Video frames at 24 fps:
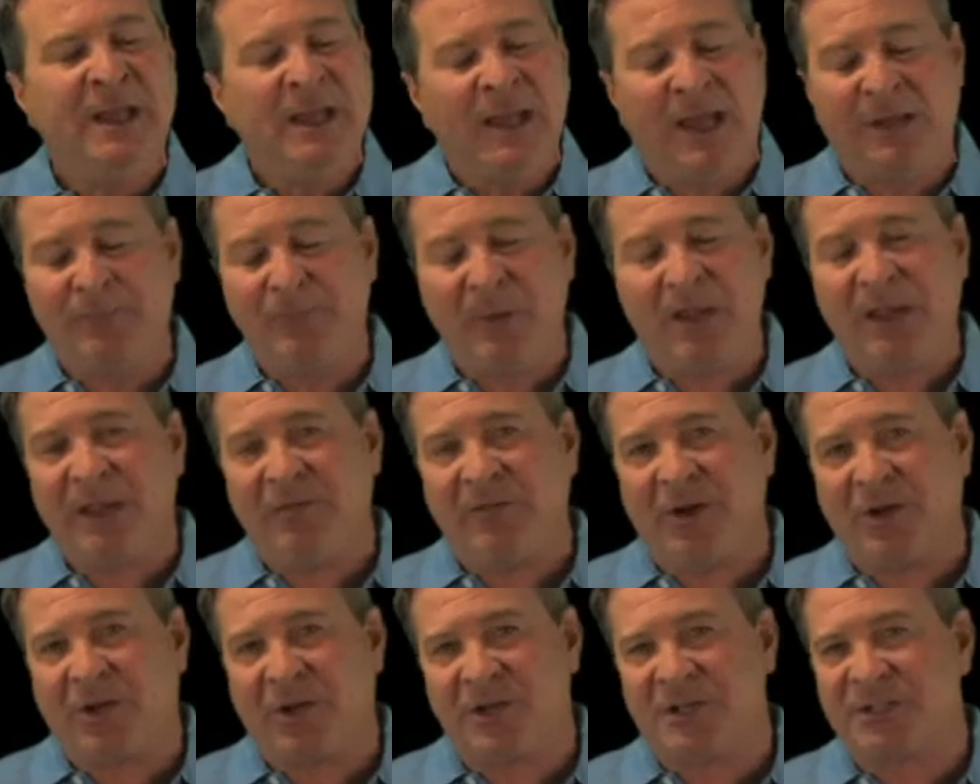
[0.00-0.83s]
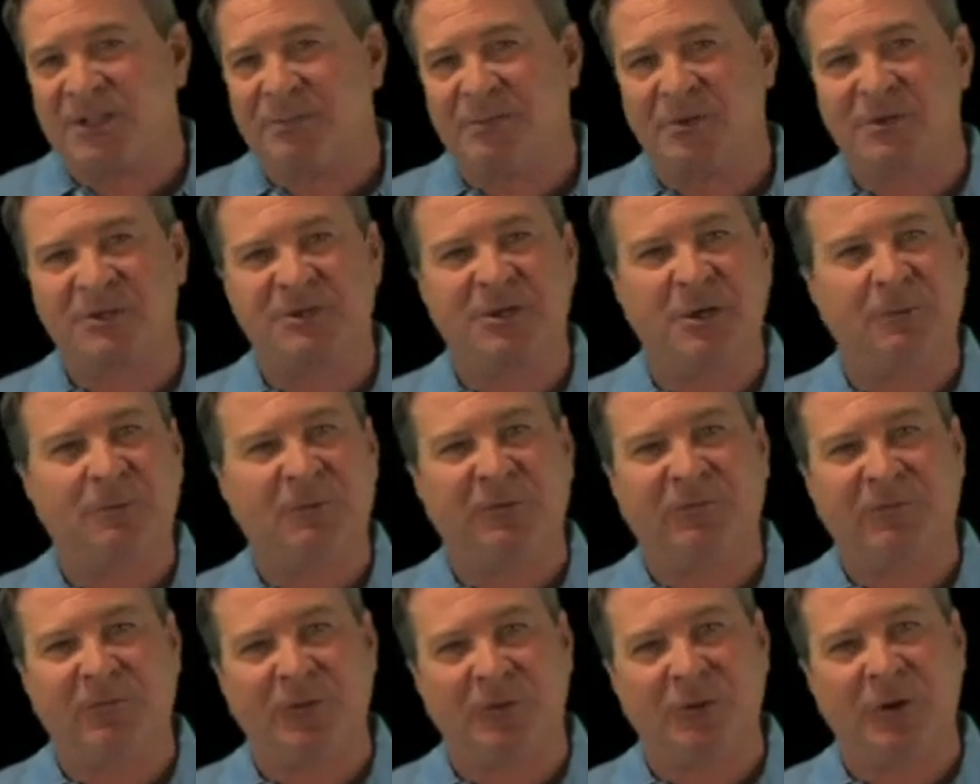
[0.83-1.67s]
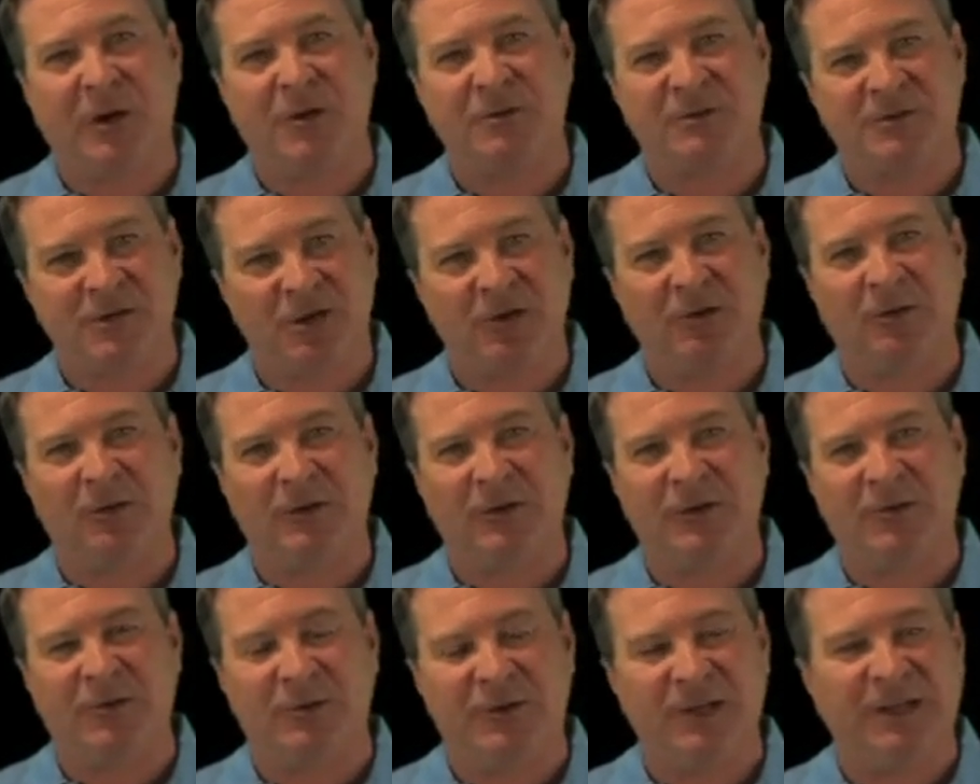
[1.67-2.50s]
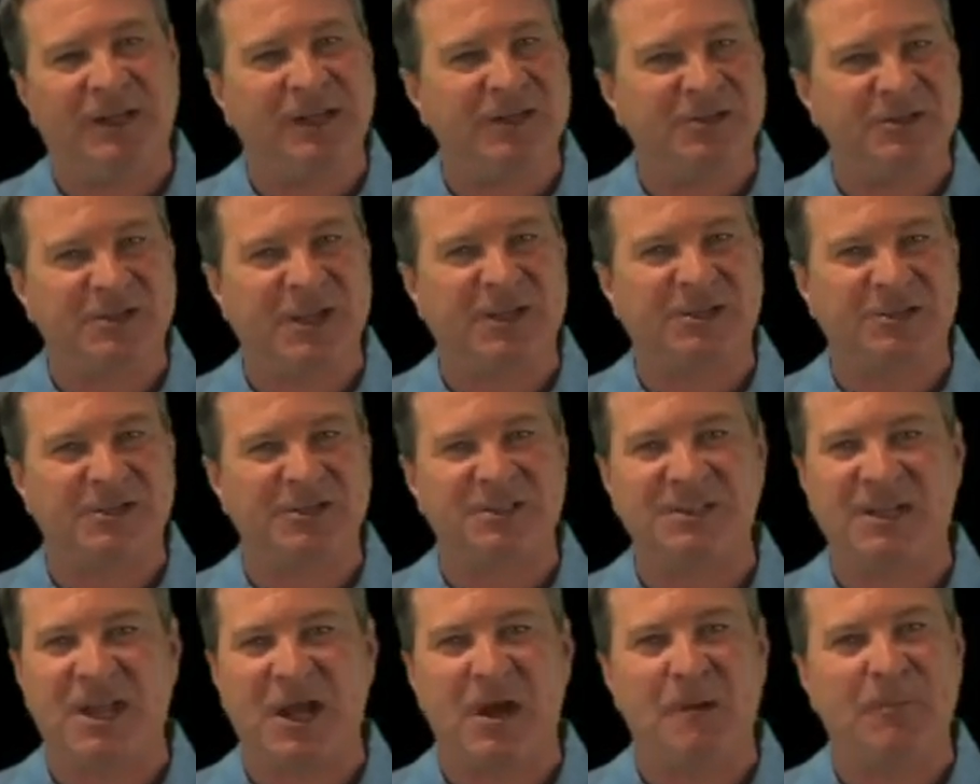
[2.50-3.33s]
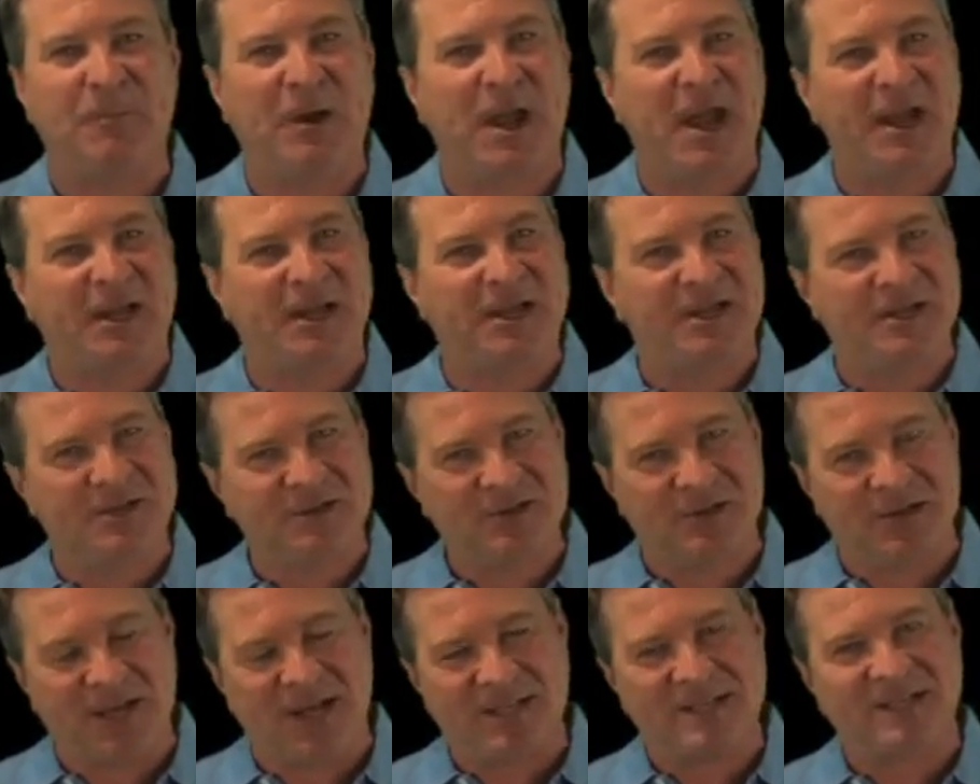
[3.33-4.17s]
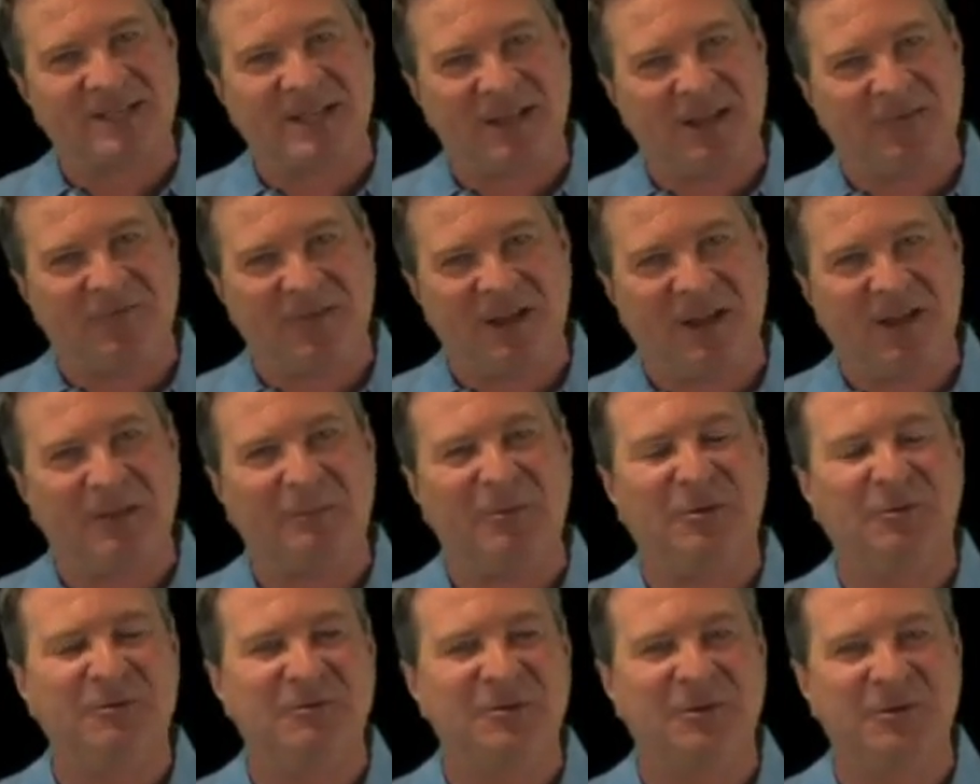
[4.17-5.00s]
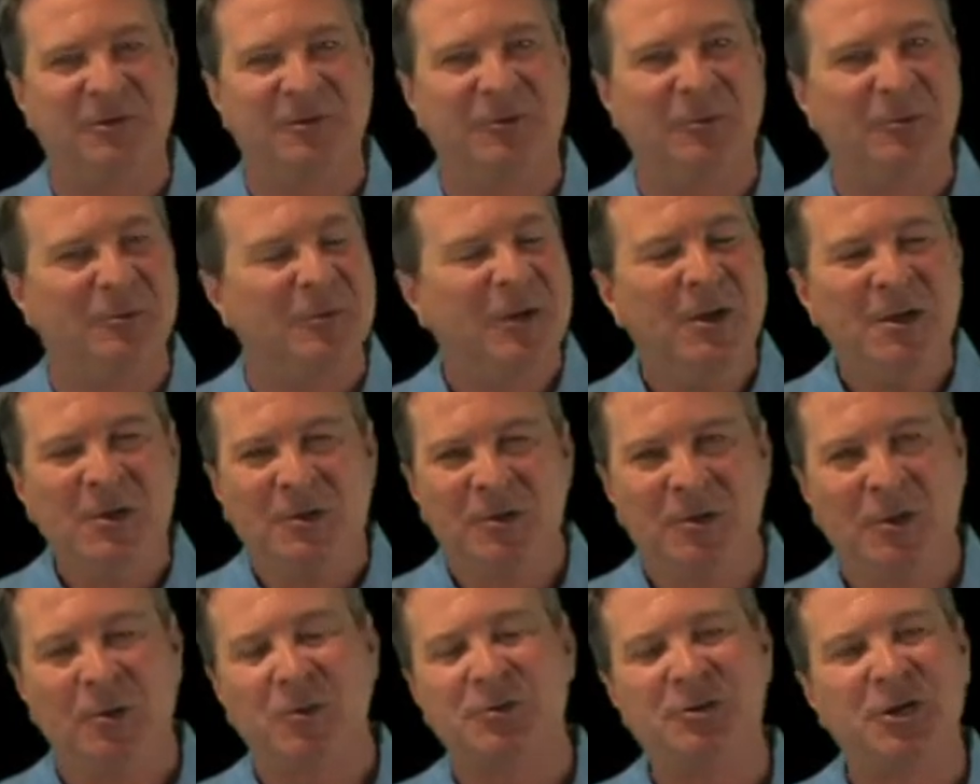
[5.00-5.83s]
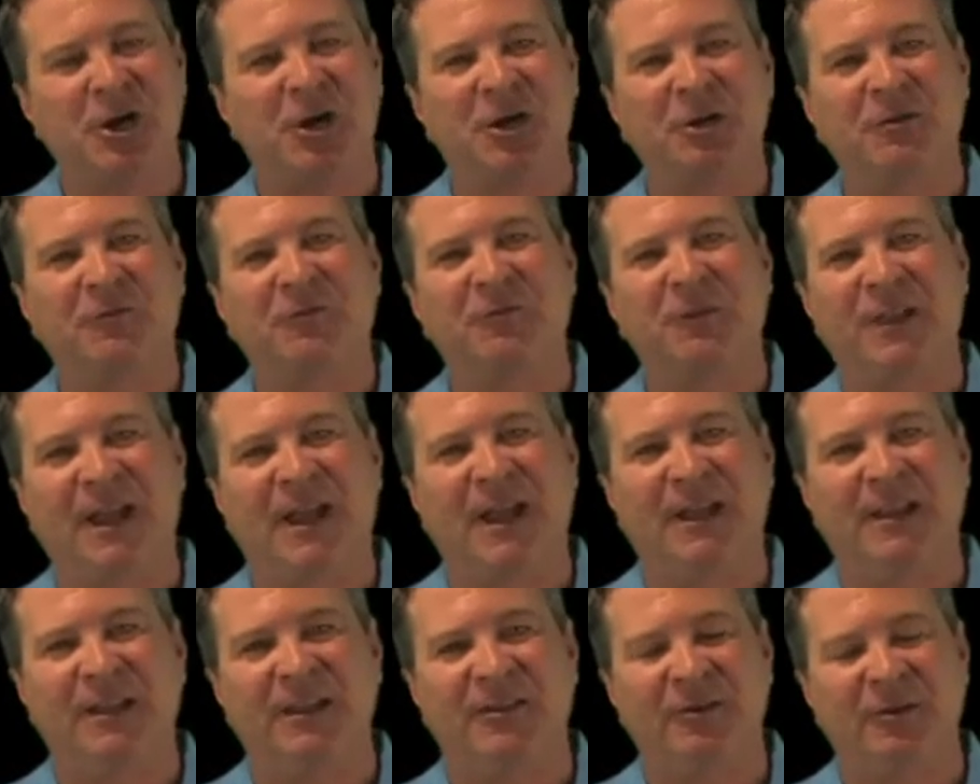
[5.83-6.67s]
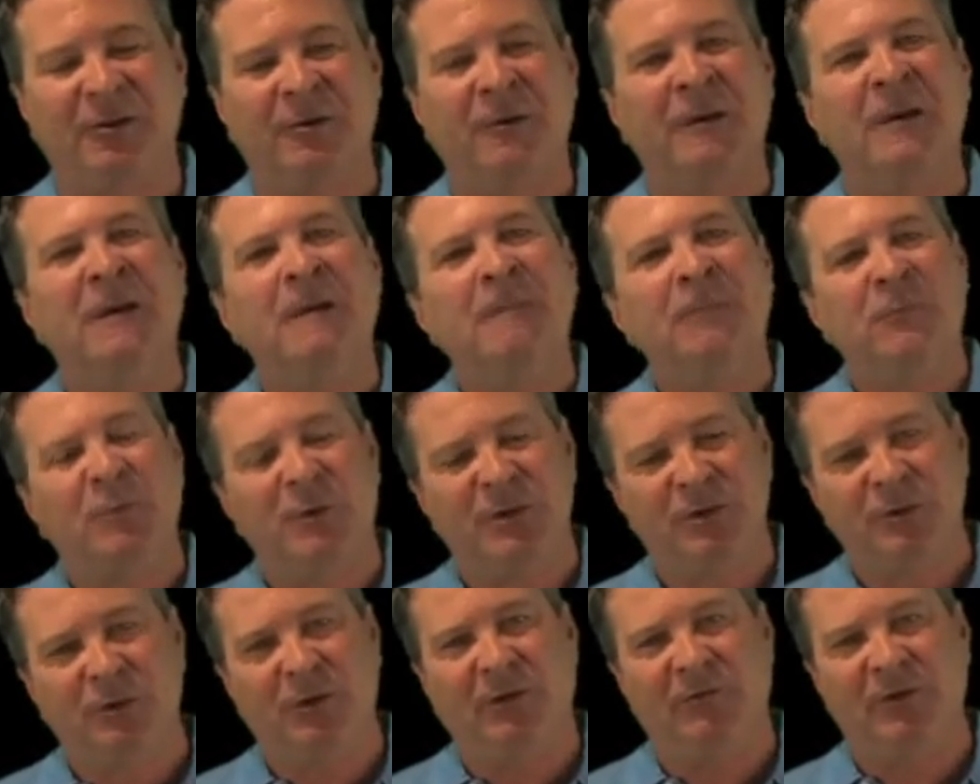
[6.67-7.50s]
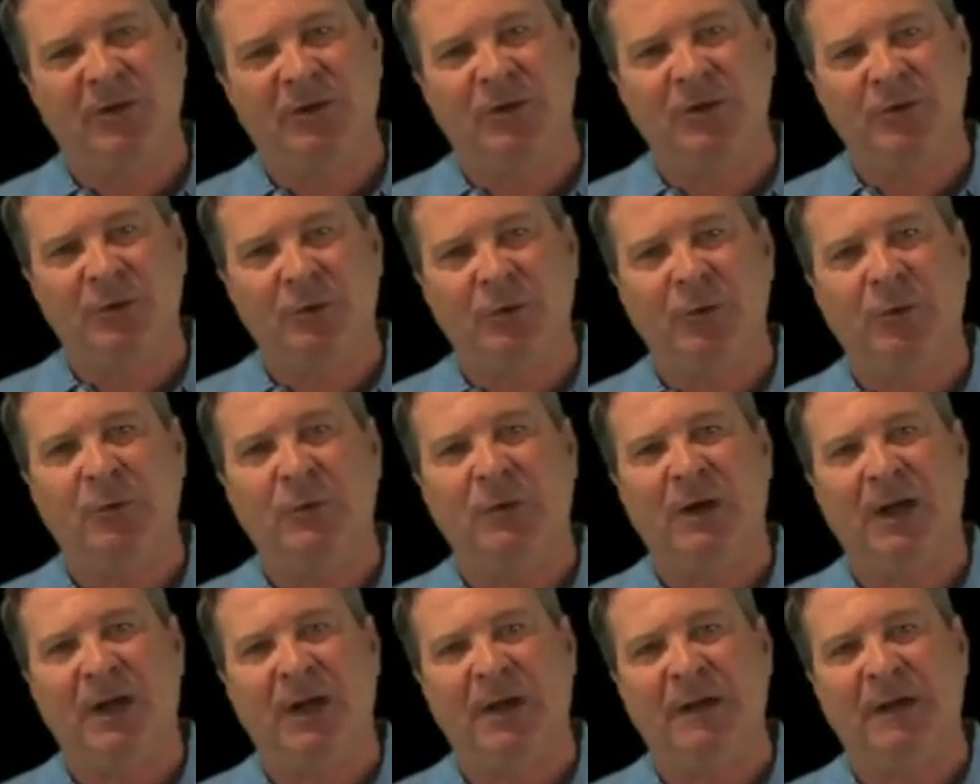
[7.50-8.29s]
And many of our customers still prefer our Darley unique injection style packing. So that's still available to you. No charge for that either. We do have a new